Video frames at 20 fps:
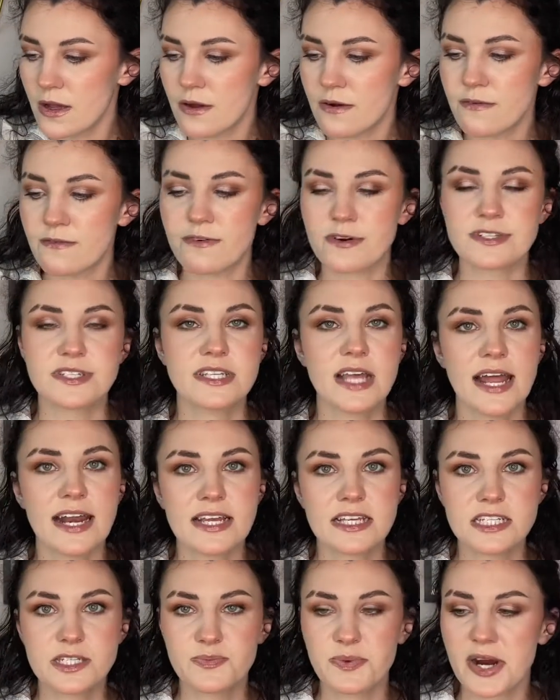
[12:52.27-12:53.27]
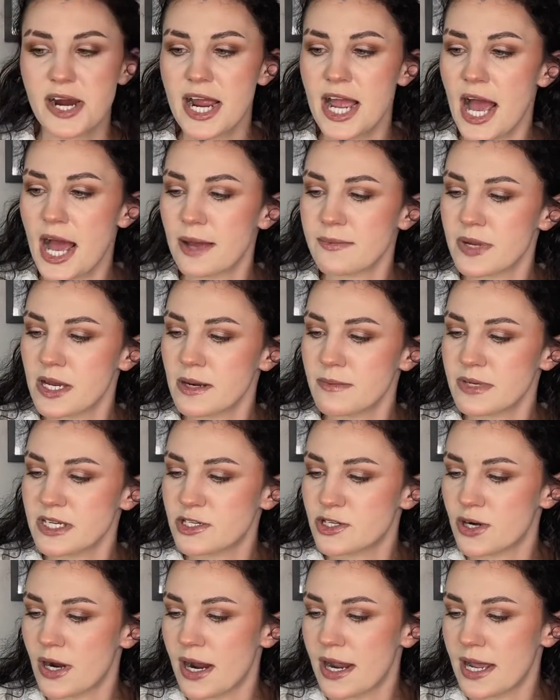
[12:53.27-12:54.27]
For setting spray, I'm going to be
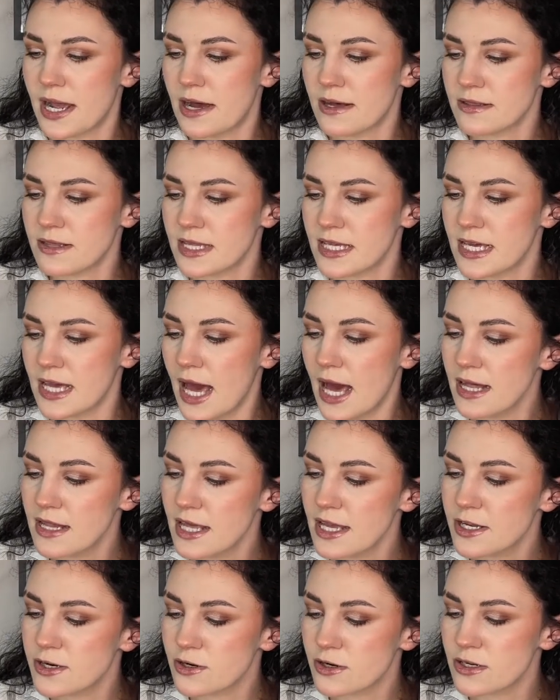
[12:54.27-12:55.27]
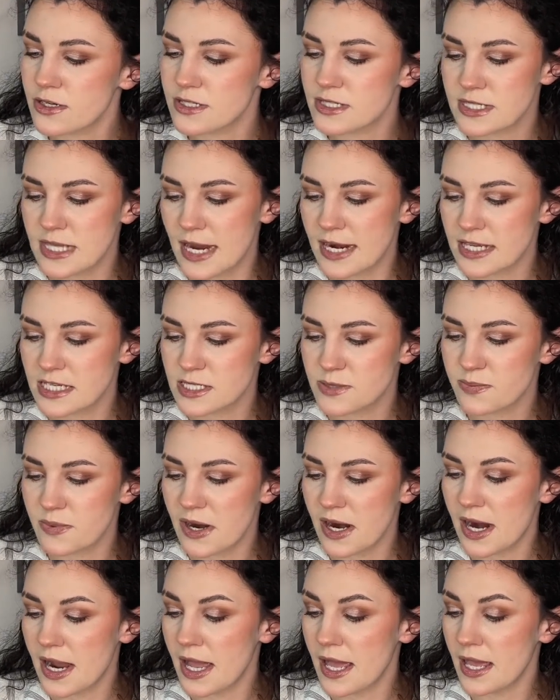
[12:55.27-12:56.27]
trying out the LA Girls setting
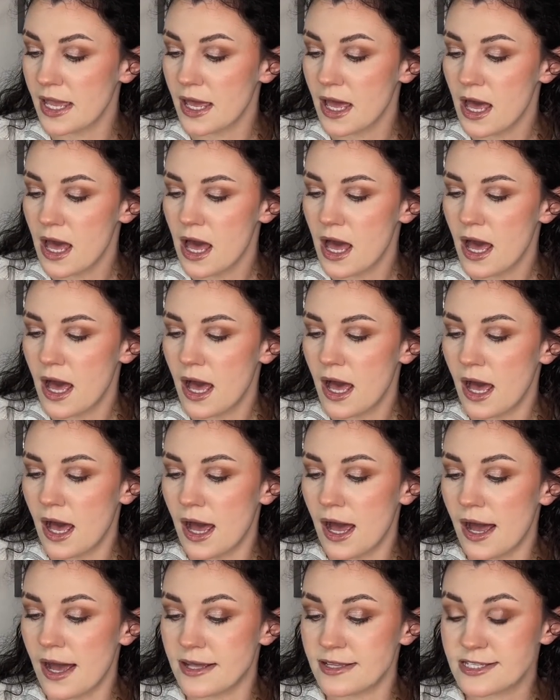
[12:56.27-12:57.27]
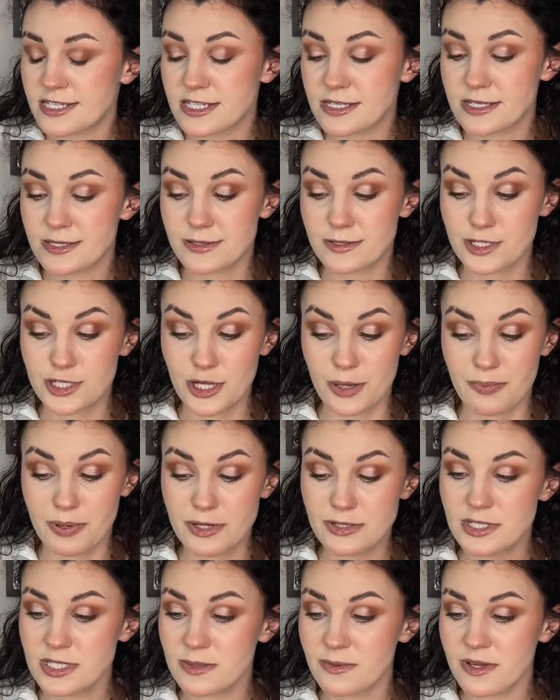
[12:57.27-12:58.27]
spray. It's
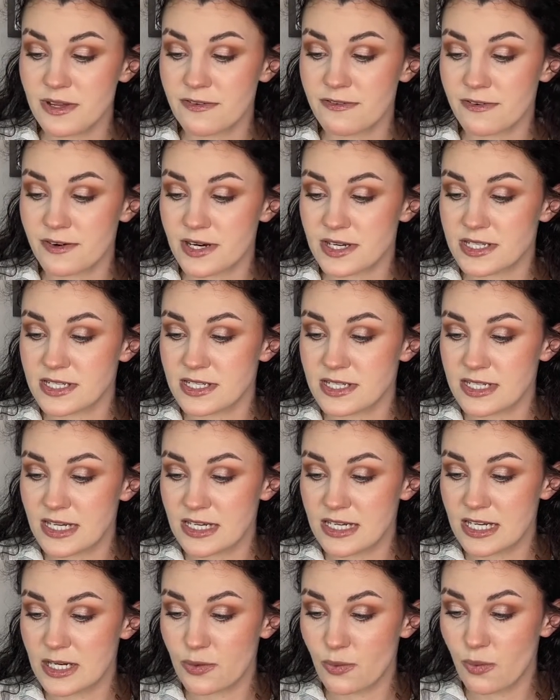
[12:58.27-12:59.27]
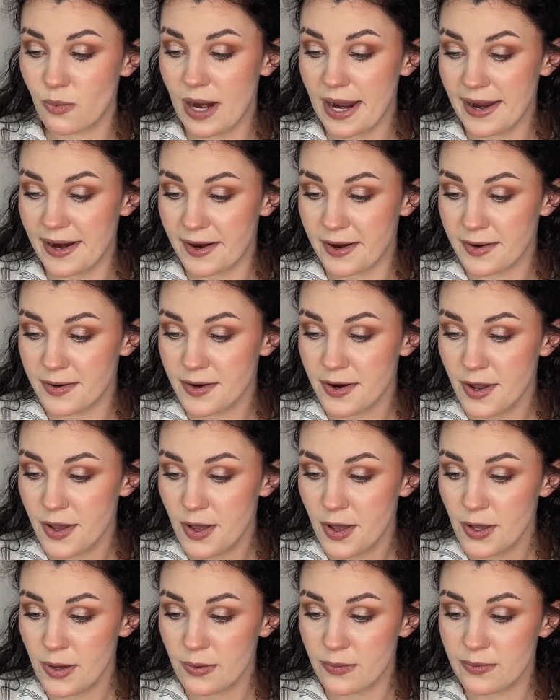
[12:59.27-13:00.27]
supposed to be for extended wear.
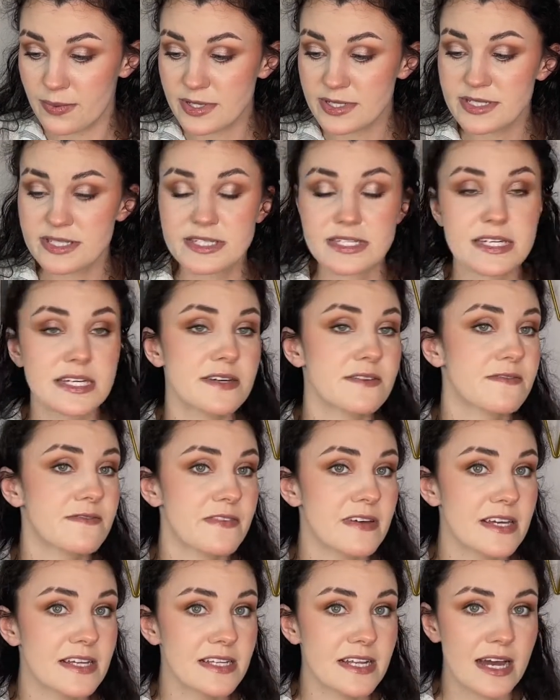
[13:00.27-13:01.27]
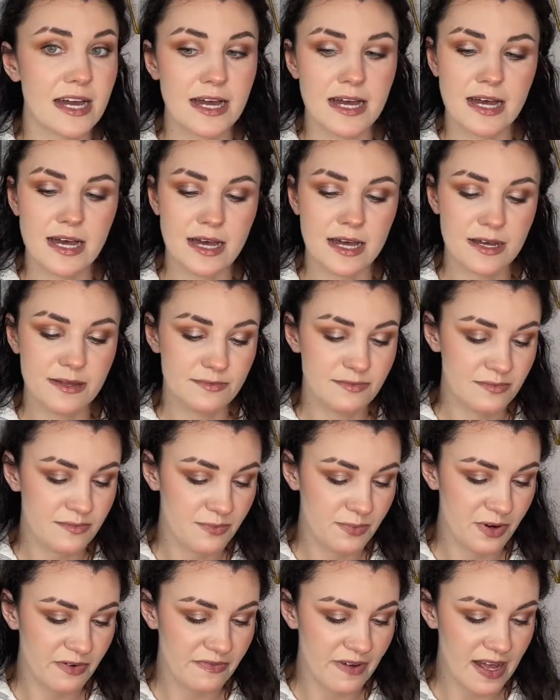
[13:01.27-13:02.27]
We'll see if it
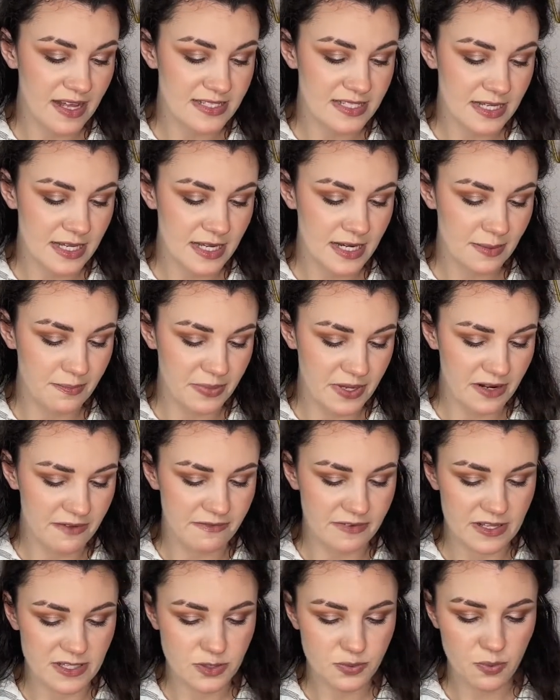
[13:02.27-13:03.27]
provides any benefits.